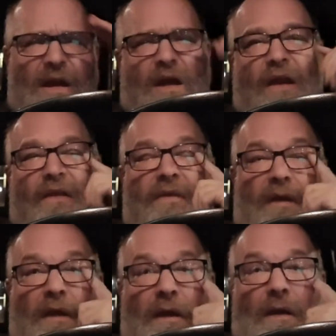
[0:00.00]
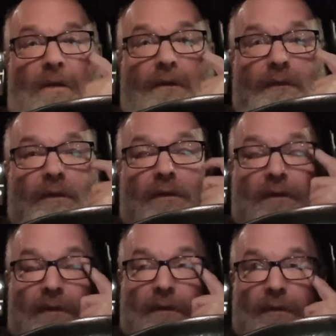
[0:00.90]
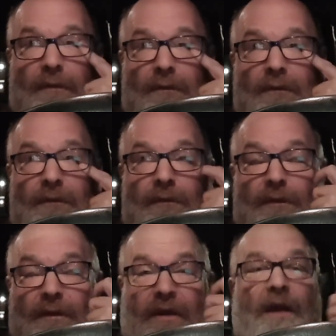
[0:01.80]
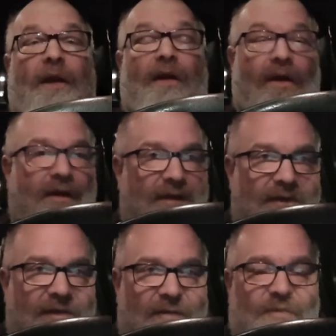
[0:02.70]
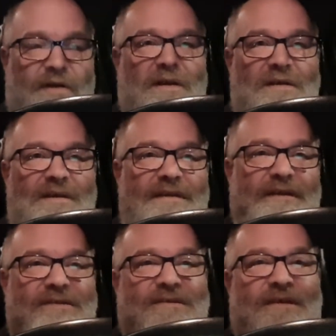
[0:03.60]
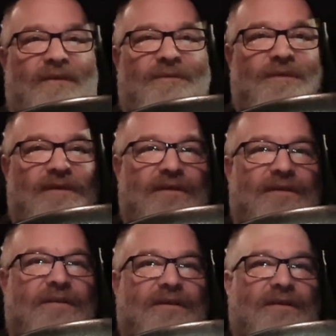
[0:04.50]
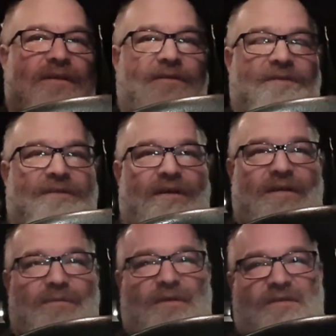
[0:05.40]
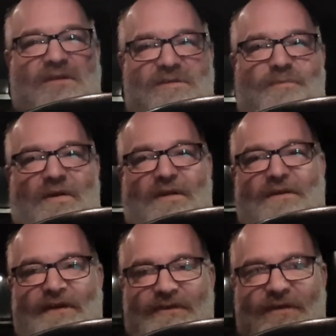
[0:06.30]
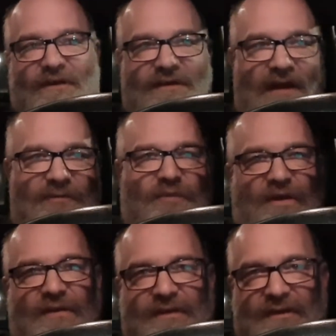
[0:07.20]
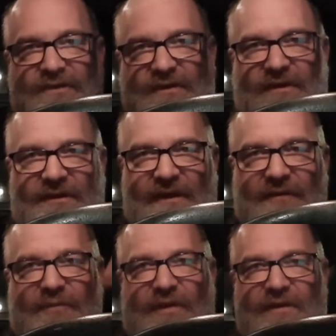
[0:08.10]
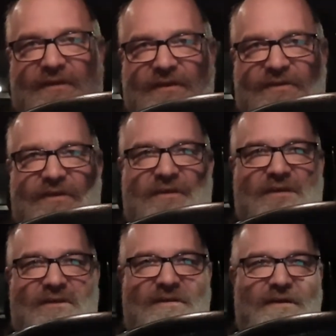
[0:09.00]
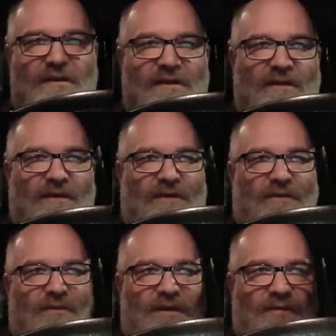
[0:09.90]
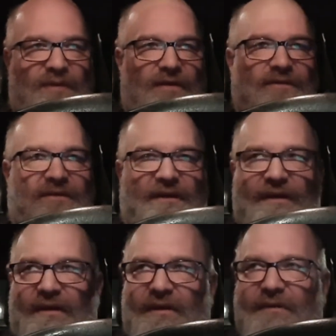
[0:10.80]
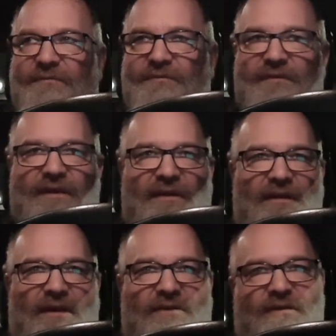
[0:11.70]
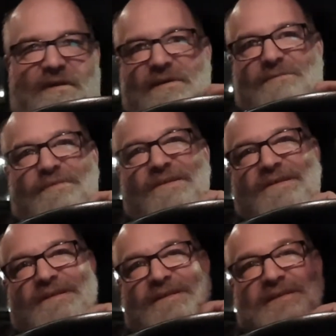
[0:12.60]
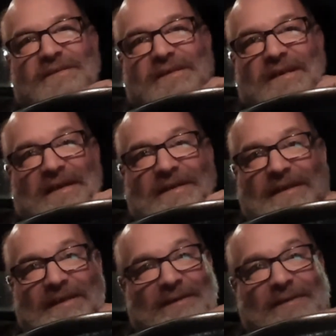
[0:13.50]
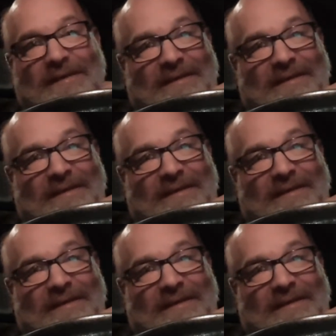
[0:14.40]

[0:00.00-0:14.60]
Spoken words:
It's like, I don't care about any of this stuff. He was talking about this politician and that politician and that politician, and what about the electric company hiking